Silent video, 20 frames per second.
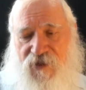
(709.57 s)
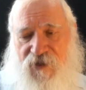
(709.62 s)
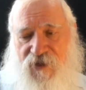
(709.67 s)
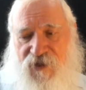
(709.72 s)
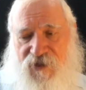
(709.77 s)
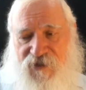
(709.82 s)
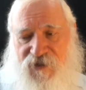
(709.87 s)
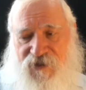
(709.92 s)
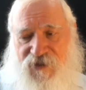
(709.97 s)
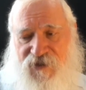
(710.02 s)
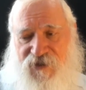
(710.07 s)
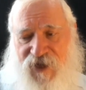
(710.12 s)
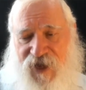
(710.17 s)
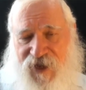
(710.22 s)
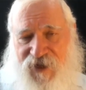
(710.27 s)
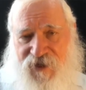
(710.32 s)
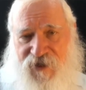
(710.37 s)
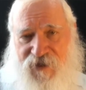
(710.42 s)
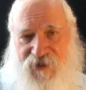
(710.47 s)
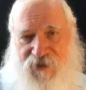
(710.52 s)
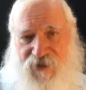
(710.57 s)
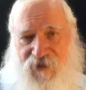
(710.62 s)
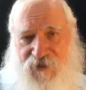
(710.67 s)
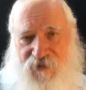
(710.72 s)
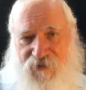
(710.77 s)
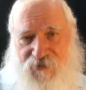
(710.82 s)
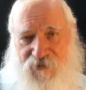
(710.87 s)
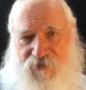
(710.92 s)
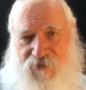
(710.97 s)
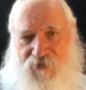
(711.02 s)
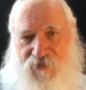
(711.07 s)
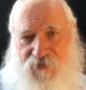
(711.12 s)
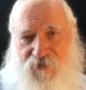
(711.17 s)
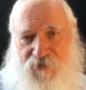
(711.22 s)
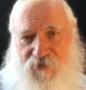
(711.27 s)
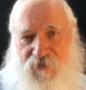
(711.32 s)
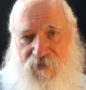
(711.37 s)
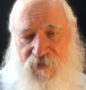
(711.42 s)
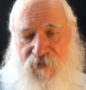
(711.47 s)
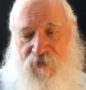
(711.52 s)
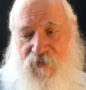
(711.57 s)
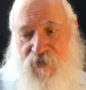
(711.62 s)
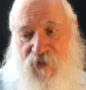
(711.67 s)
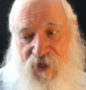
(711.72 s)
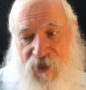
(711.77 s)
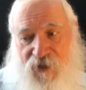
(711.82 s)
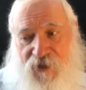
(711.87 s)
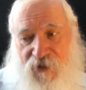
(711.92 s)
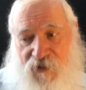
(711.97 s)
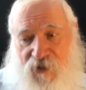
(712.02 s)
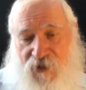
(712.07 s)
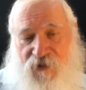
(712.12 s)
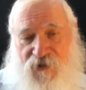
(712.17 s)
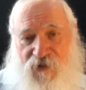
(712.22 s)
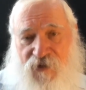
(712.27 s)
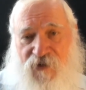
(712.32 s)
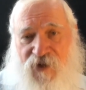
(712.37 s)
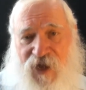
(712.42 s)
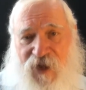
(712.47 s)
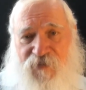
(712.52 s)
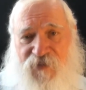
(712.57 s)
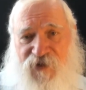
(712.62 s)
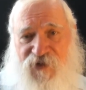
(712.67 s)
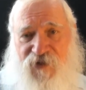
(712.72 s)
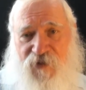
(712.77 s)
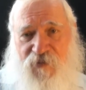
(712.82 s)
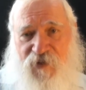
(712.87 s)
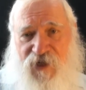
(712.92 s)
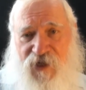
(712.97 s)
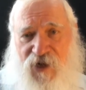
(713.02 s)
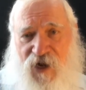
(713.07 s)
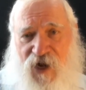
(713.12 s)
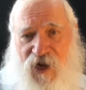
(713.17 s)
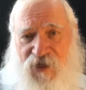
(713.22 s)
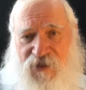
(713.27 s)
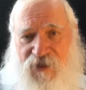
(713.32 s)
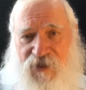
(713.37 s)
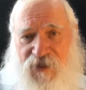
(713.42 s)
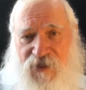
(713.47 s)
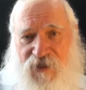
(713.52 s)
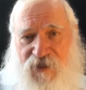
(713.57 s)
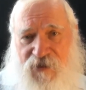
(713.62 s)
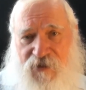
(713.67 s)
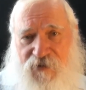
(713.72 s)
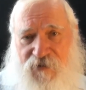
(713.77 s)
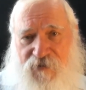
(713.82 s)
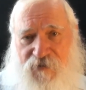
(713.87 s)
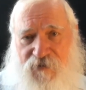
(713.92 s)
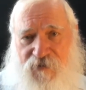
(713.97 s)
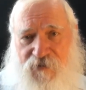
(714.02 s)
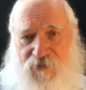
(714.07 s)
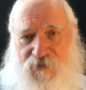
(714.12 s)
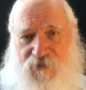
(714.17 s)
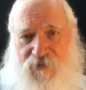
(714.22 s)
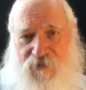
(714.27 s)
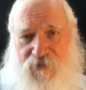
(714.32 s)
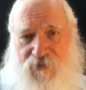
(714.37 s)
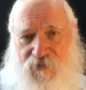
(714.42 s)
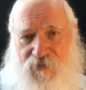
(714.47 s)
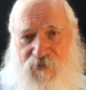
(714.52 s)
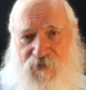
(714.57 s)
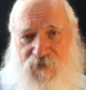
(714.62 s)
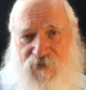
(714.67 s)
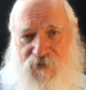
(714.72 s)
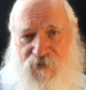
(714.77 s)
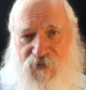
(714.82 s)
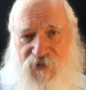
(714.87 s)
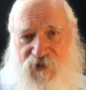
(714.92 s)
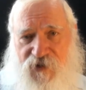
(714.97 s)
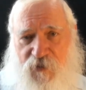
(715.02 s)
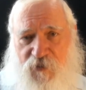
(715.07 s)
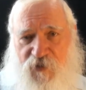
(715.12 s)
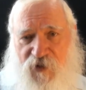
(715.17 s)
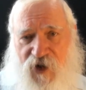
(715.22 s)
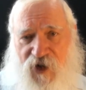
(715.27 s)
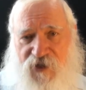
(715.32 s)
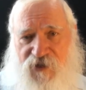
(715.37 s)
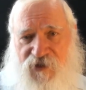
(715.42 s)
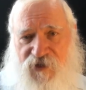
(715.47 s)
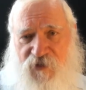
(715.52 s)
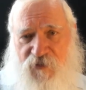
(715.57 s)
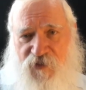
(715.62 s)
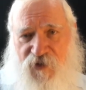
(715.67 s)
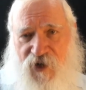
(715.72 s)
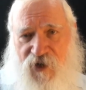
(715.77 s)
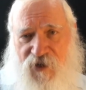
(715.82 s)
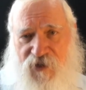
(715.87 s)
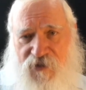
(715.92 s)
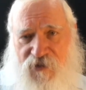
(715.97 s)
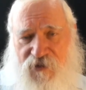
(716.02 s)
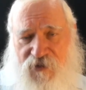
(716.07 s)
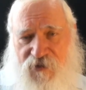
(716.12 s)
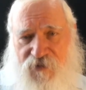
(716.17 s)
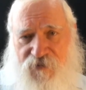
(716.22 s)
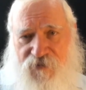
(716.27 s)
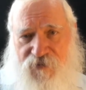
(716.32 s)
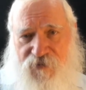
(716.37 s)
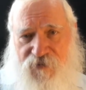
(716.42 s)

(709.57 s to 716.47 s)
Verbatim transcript: It's sanity. And it also happens to be godly. Surprise, surprise.